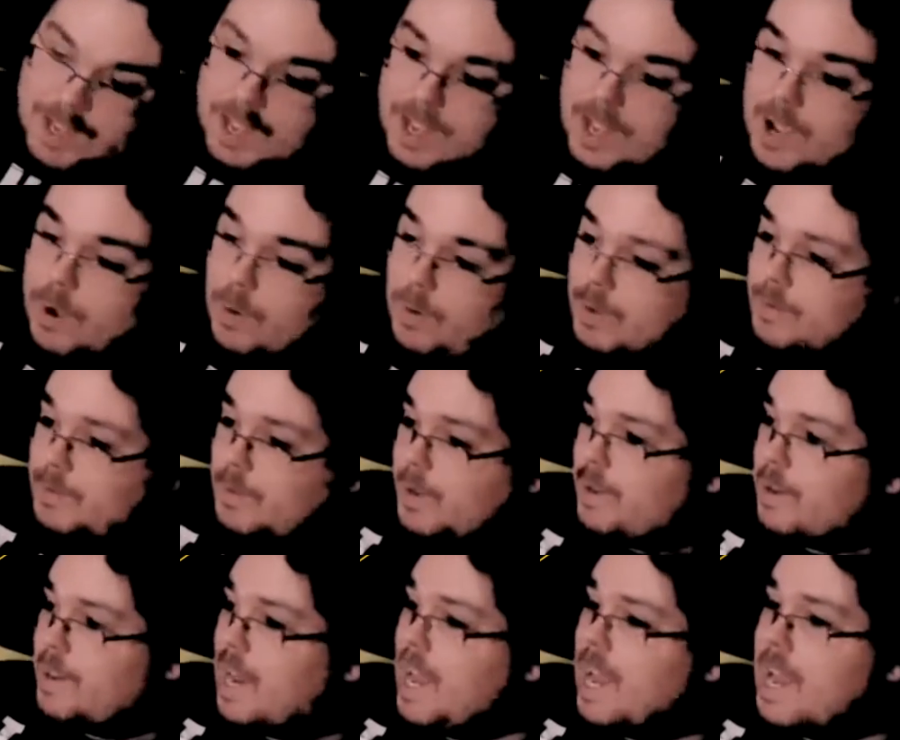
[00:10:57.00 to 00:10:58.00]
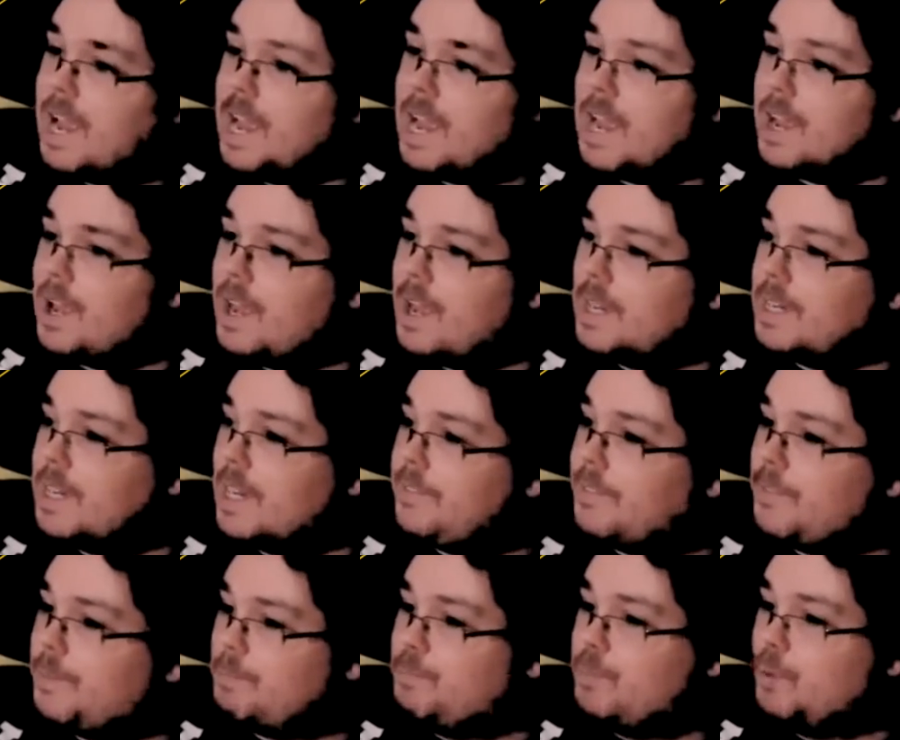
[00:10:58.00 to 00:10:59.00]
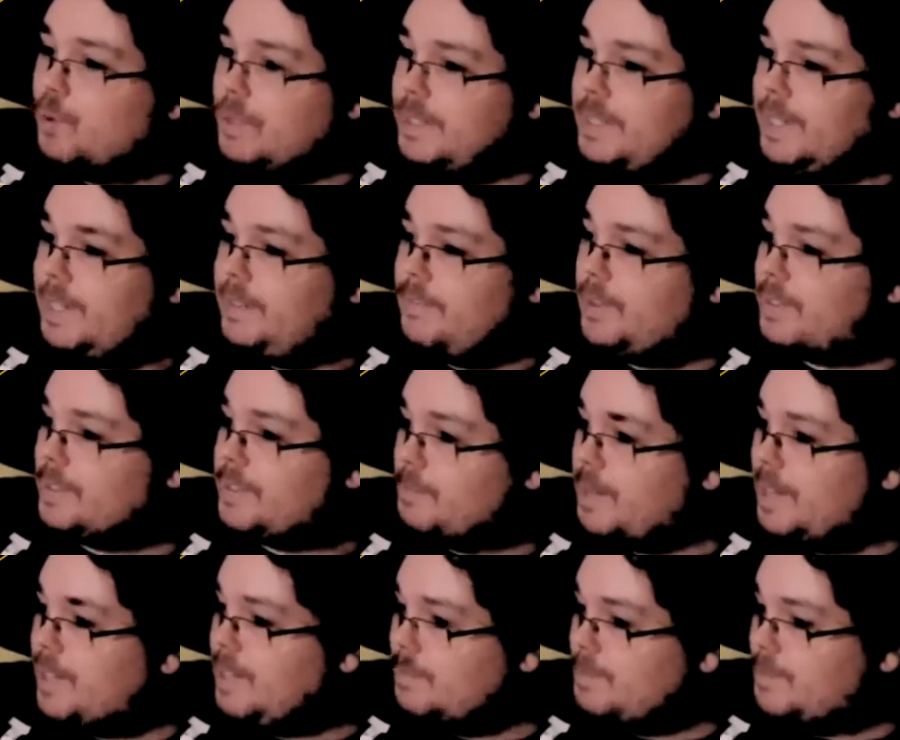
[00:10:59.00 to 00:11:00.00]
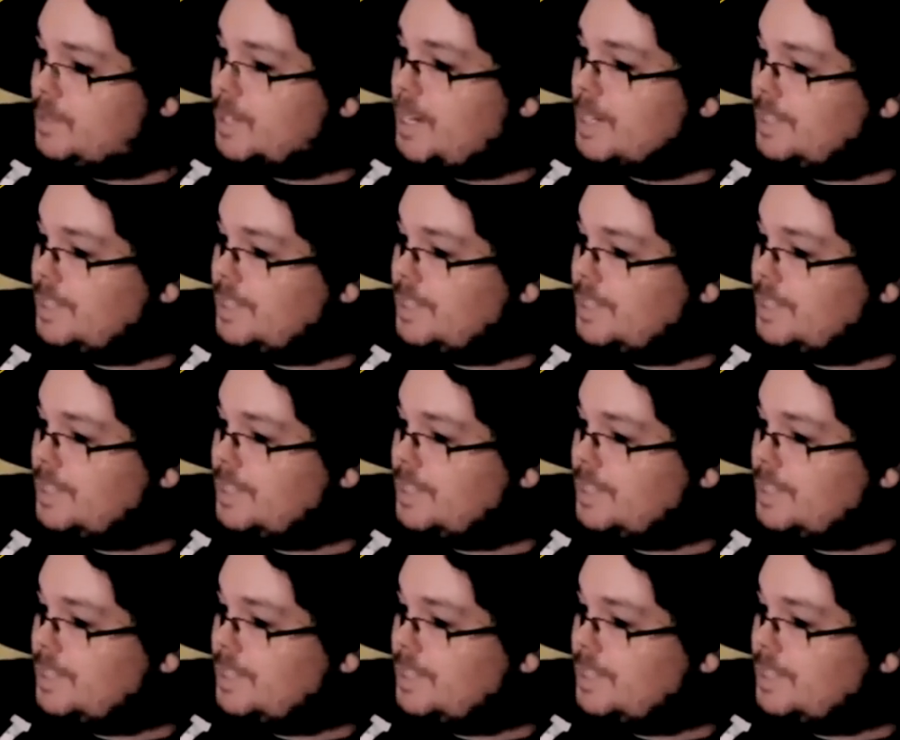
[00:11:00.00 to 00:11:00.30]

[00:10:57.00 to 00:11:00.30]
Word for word: Oh, if a bully, if somebody comes and tries to